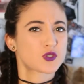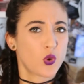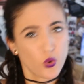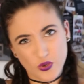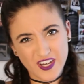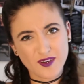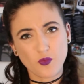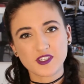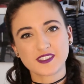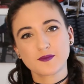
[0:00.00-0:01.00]
scoring
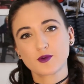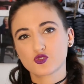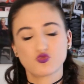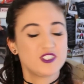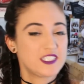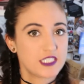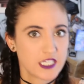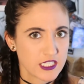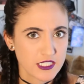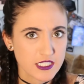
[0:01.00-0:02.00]
was the most
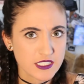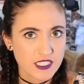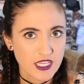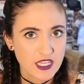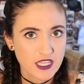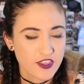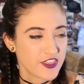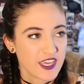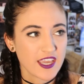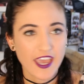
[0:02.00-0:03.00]
ridiculous
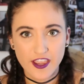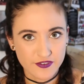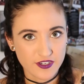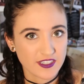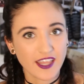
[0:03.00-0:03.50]
thing ever.